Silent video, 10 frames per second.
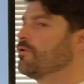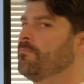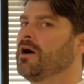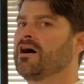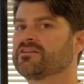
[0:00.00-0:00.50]

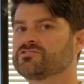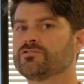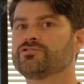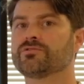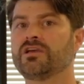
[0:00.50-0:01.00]
robotic
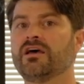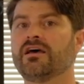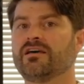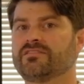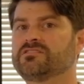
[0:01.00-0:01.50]
surgery.
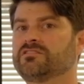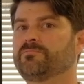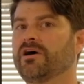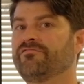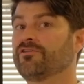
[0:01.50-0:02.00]
This is
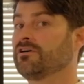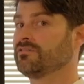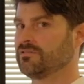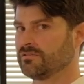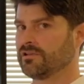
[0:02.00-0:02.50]
by far
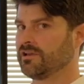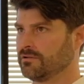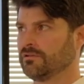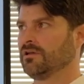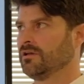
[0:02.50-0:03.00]
the
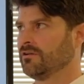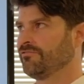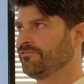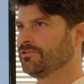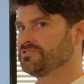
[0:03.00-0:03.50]

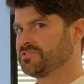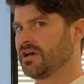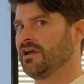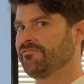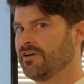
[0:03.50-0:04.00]
full
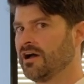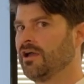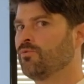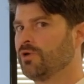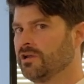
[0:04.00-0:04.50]

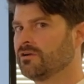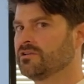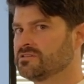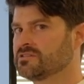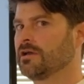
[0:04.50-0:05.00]
sci-fi
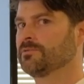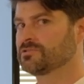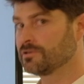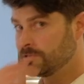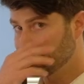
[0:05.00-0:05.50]
weirdest type of
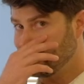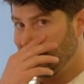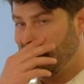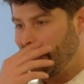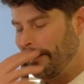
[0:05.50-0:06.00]

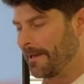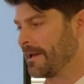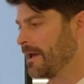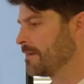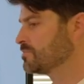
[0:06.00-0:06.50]
surgery.
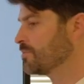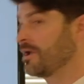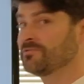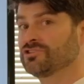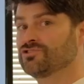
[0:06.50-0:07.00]
So when
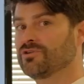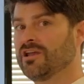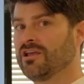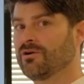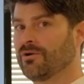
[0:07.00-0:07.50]
I was in
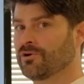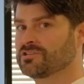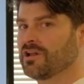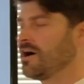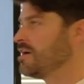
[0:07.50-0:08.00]
training, I
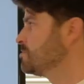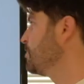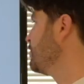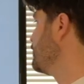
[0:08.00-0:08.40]
worked at a hospital